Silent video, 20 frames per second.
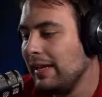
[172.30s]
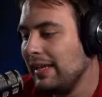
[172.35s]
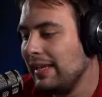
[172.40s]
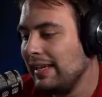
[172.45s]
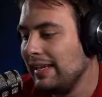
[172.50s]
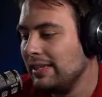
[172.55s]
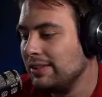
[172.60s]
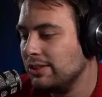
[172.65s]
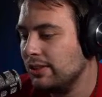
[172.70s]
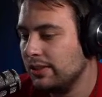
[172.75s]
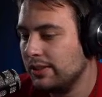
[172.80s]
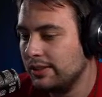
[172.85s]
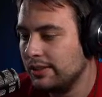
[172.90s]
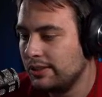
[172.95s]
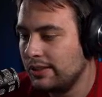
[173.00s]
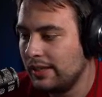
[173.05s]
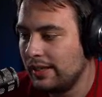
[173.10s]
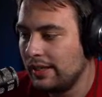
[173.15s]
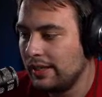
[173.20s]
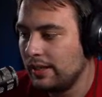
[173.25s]
easier to
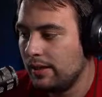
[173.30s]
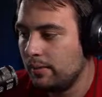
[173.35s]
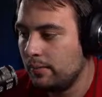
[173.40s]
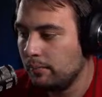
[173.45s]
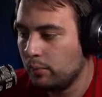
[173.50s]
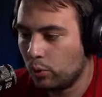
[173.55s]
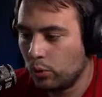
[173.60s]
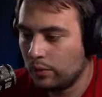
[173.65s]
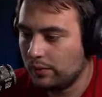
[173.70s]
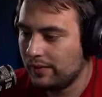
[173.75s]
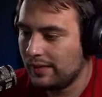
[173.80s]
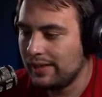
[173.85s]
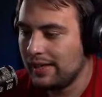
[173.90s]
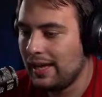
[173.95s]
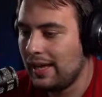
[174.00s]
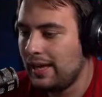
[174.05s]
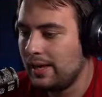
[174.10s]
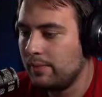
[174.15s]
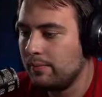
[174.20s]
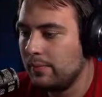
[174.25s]
see more of the
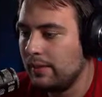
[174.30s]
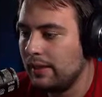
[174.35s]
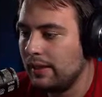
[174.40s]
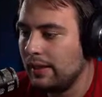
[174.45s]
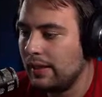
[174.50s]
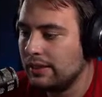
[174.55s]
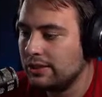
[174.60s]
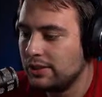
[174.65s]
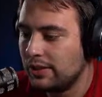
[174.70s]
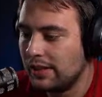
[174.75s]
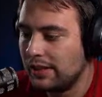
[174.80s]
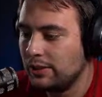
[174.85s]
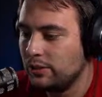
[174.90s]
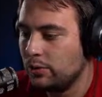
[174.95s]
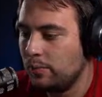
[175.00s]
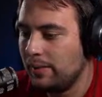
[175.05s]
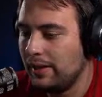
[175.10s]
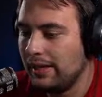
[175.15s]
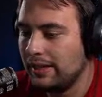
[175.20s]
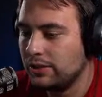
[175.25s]
game and less things will
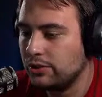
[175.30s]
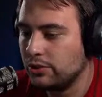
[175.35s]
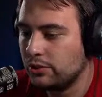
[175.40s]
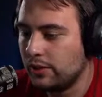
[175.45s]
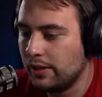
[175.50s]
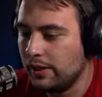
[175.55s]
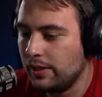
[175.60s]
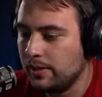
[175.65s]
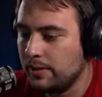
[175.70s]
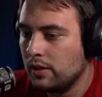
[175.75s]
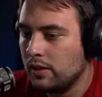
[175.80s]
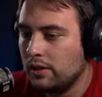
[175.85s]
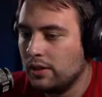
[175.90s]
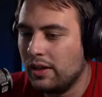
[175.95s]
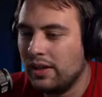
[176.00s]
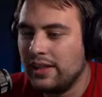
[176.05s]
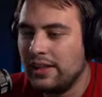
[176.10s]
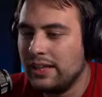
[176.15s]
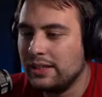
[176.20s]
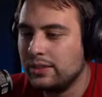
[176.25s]
be on screen. None
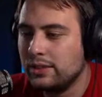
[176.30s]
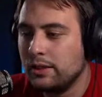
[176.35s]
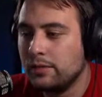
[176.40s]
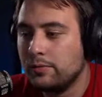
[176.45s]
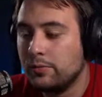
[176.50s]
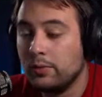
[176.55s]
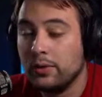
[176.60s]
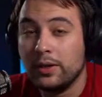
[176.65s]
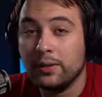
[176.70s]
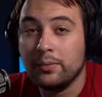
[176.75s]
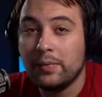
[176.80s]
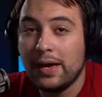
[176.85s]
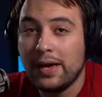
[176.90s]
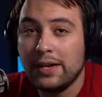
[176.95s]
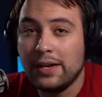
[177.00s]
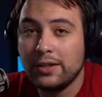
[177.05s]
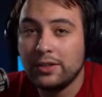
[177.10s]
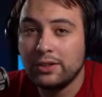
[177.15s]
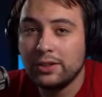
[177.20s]
of that stuff really matters in